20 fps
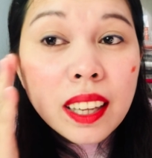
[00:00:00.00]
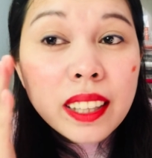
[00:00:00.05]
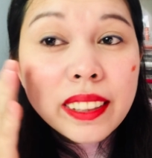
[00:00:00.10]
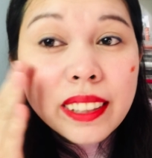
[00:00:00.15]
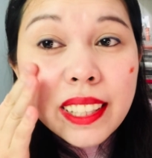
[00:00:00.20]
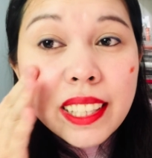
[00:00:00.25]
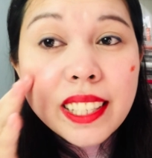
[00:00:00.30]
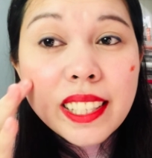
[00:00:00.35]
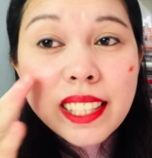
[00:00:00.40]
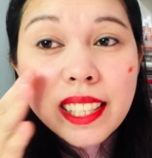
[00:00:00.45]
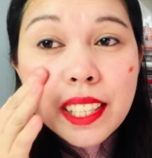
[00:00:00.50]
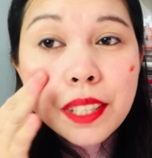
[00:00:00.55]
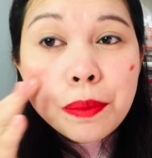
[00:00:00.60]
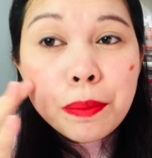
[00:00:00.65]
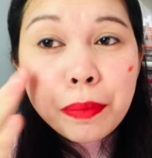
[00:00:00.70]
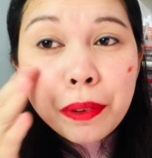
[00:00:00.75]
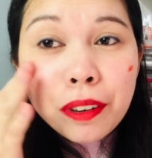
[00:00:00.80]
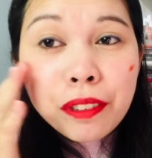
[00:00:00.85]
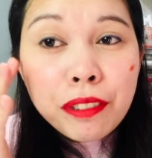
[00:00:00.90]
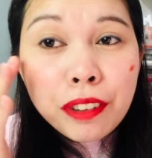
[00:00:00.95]
This is
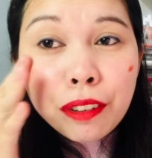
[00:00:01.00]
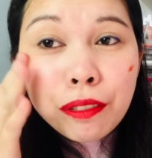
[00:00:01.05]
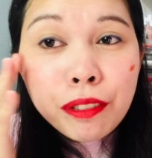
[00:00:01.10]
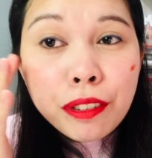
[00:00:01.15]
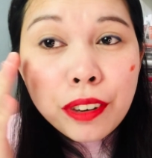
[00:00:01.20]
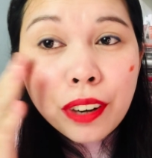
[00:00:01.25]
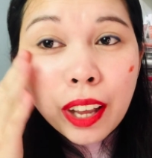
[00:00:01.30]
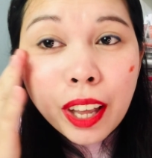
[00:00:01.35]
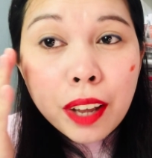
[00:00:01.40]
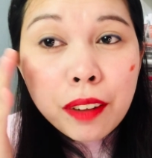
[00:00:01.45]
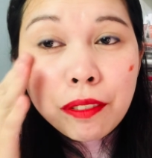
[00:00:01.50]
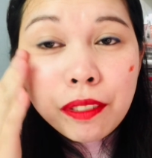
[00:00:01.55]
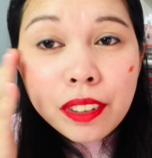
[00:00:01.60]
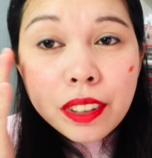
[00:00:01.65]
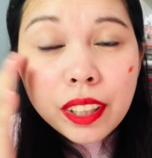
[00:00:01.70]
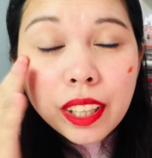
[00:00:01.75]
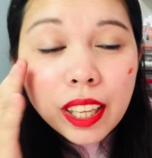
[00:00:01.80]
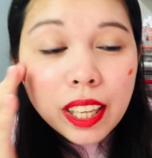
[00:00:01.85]
perfect for every day.